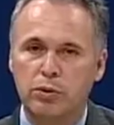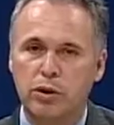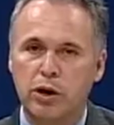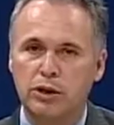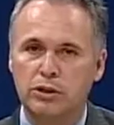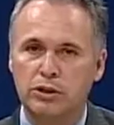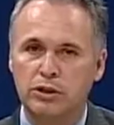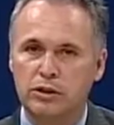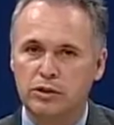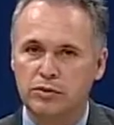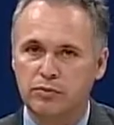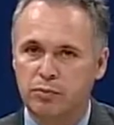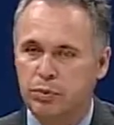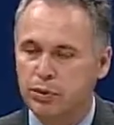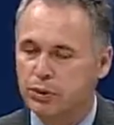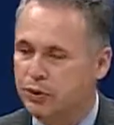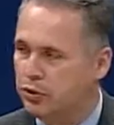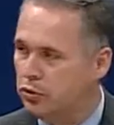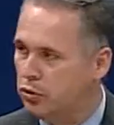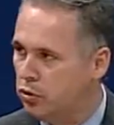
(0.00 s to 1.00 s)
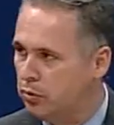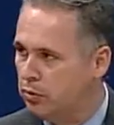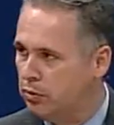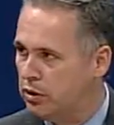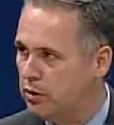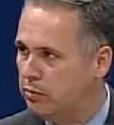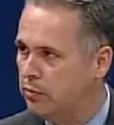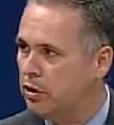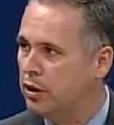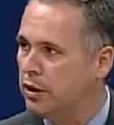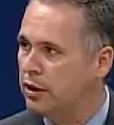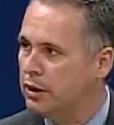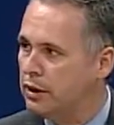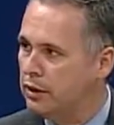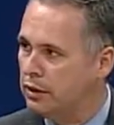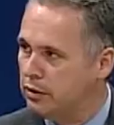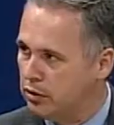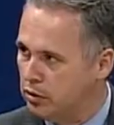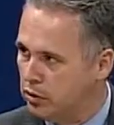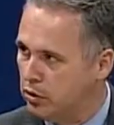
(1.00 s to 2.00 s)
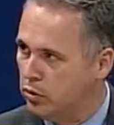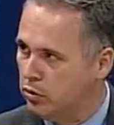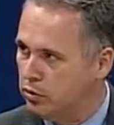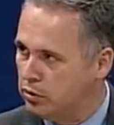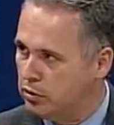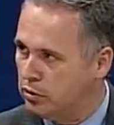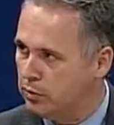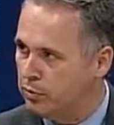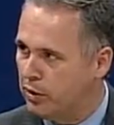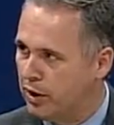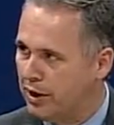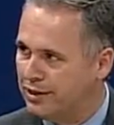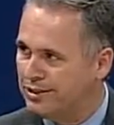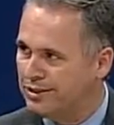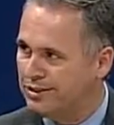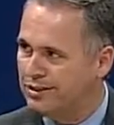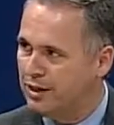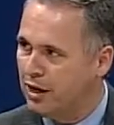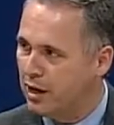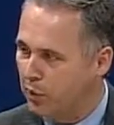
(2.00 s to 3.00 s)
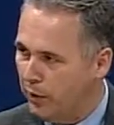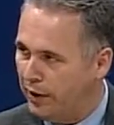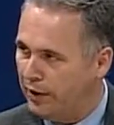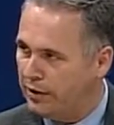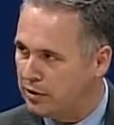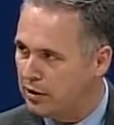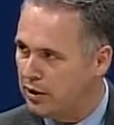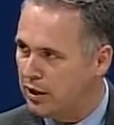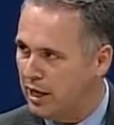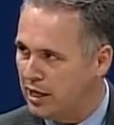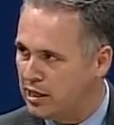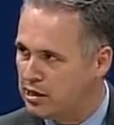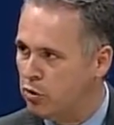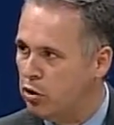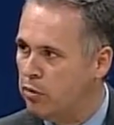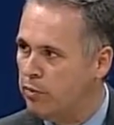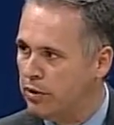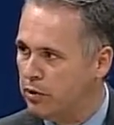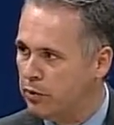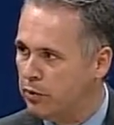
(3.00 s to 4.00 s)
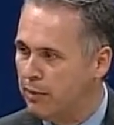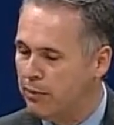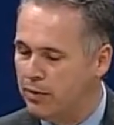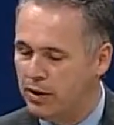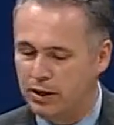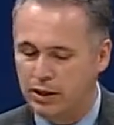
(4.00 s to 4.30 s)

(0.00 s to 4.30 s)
through the process of putting your home on the market, and you go into the process and not wait until the last moment, right?